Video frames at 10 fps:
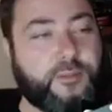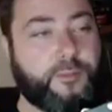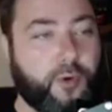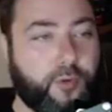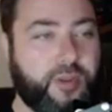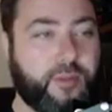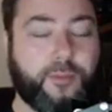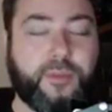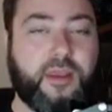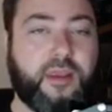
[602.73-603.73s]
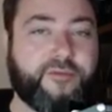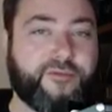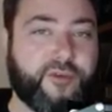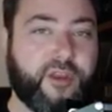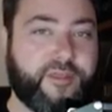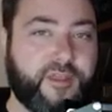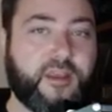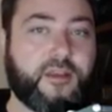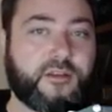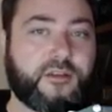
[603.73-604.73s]
a poor people being given free
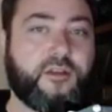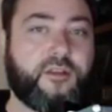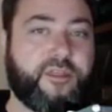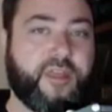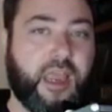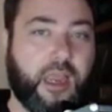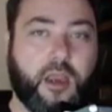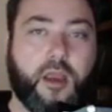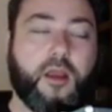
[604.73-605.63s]
things thing.